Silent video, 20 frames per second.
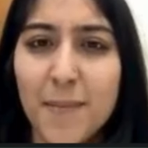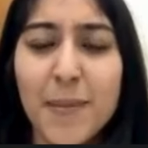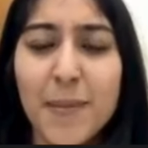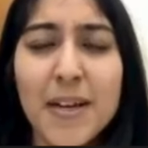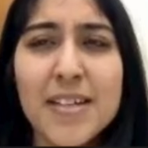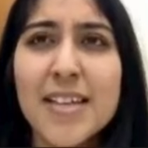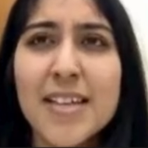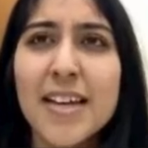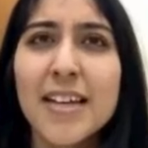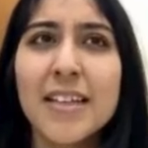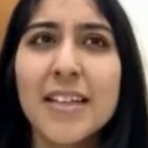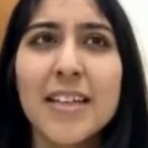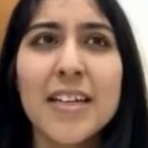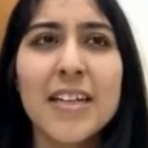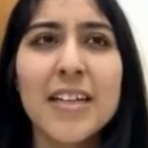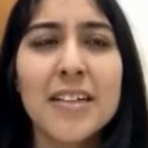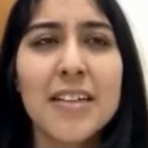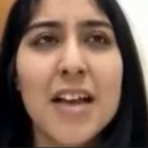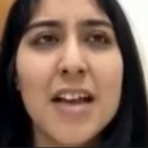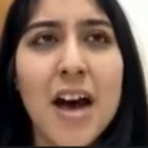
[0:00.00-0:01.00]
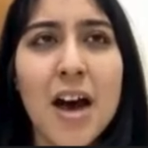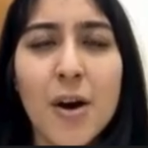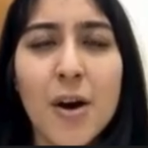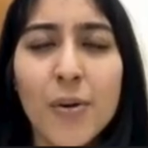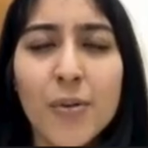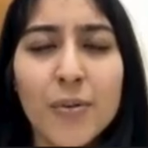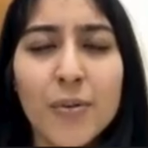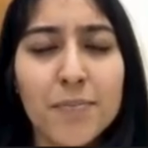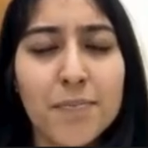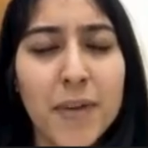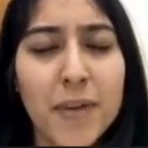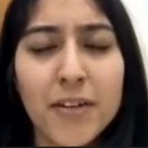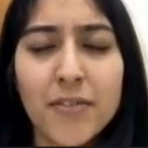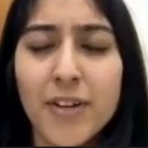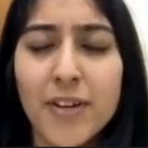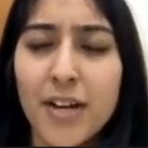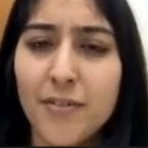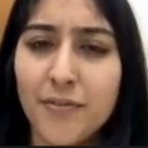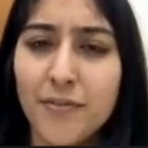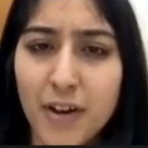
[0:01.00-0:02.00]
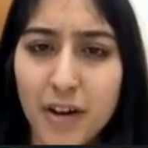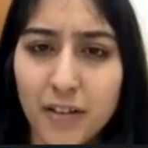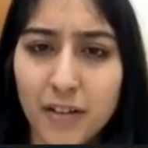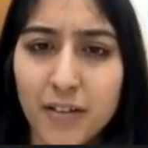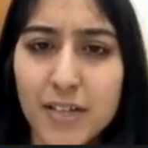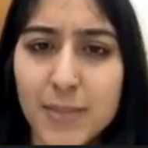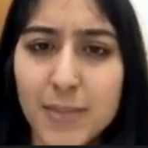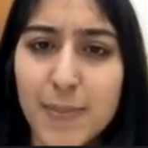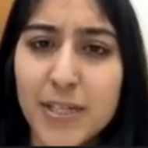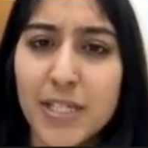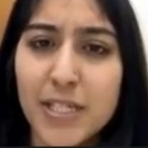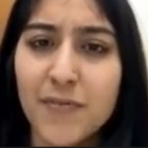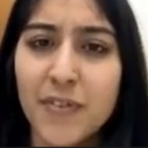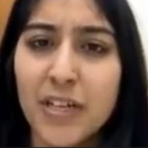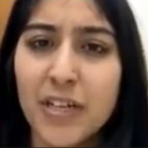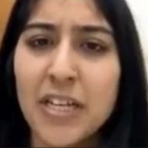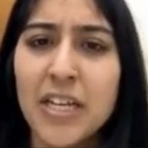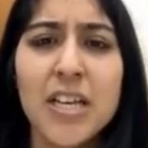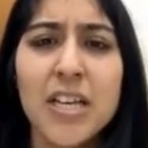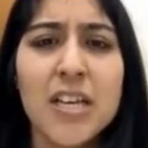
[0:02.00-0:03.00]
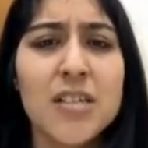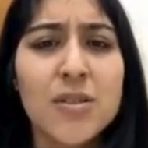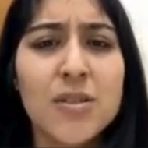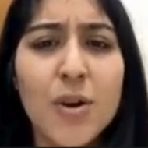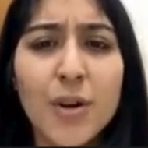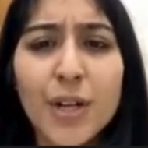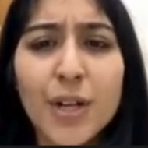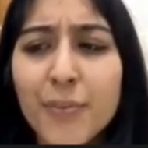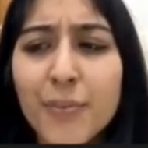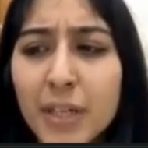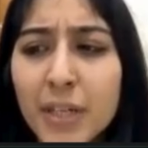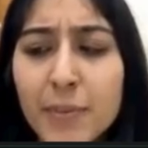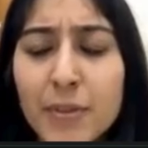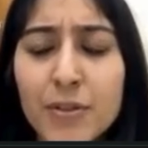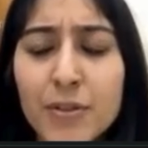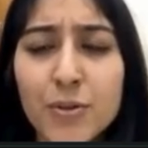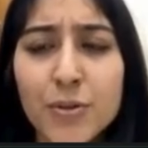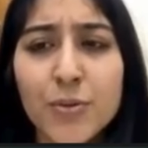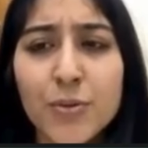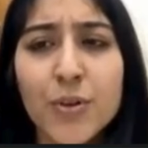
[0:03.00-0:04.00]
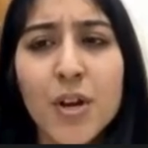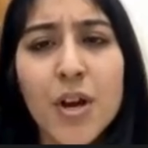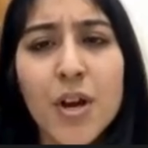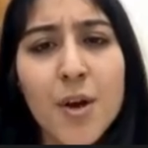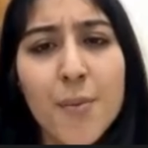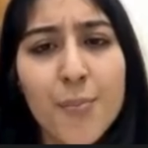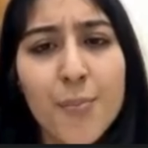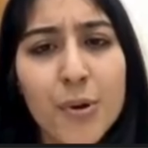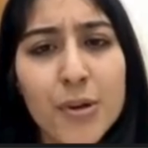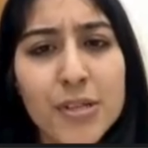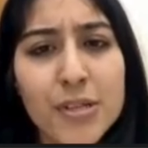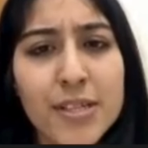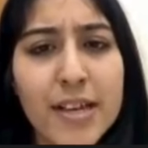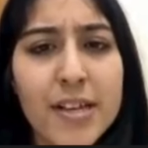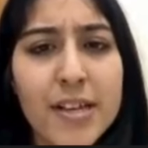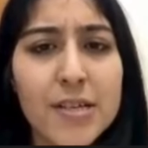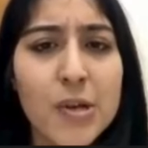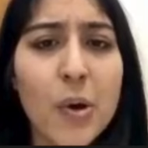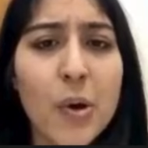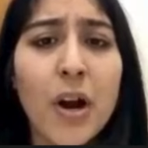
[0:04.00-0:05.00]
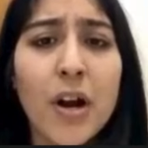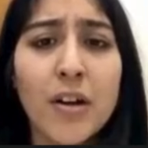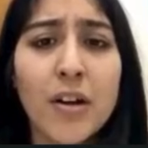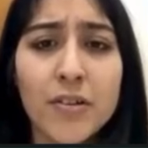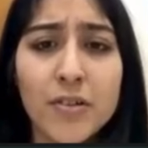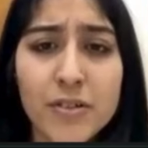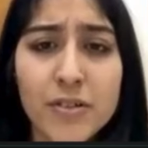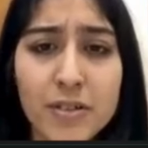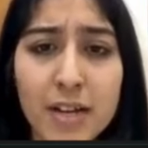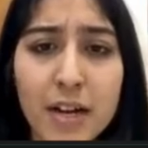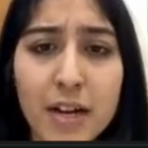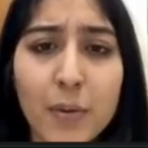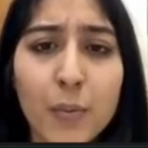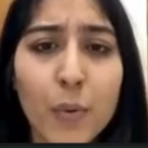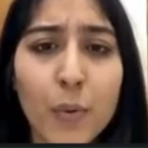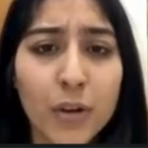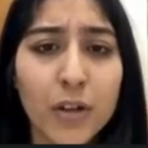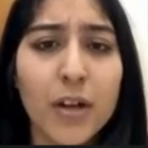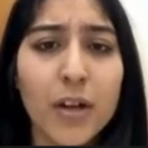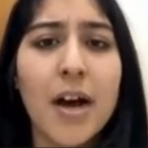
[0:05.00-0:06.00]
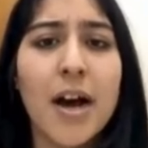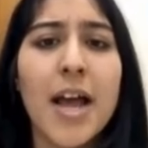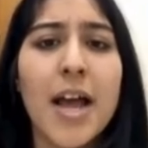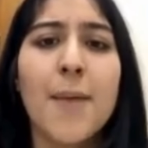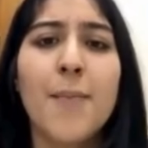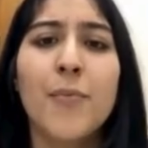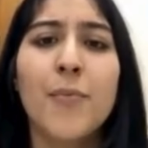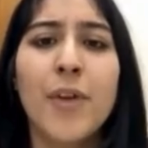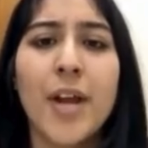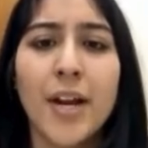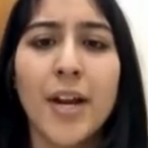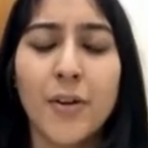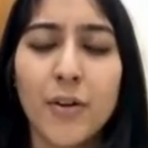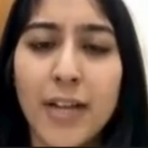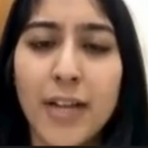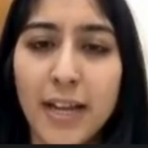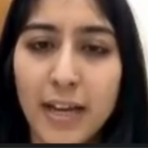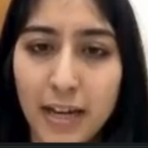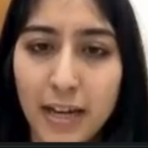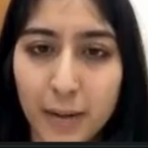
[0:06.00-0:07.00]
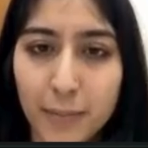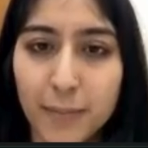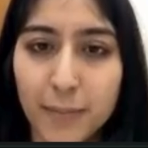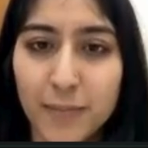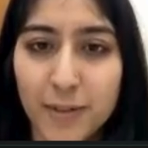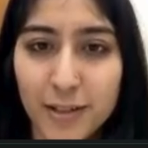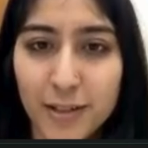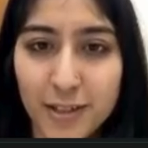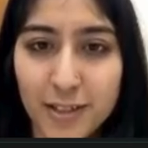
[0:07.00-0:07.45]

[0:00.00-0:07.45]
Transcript: Plus, I think now my grandfather specifically, he's not even able to process or understand what I am trying to tell him.